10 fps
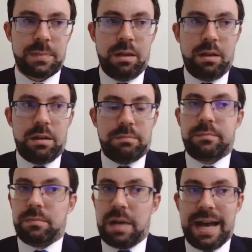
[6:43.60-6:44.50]

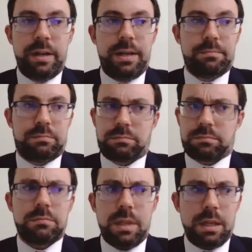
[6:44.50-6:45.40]
Hungary
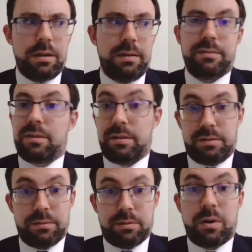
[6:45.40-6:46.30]
and the
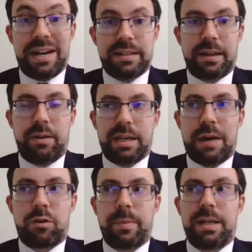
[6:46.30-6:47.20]
current Hungarian
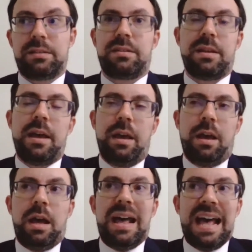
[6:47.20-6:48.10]
government
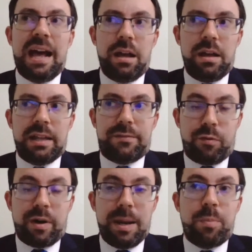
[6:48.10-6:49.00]
at
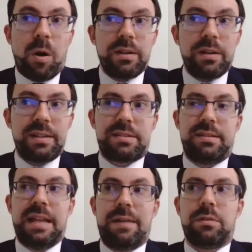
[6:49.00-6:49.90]
foreign
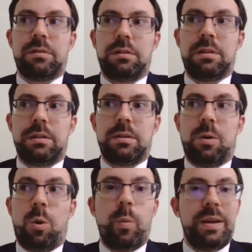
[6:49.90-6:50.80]
policy level
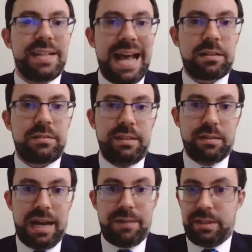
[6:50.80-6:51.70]
always acted in
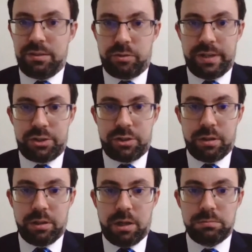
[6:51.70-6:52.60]
line with
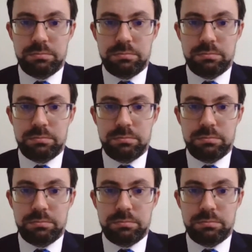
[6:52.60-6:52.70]
international law.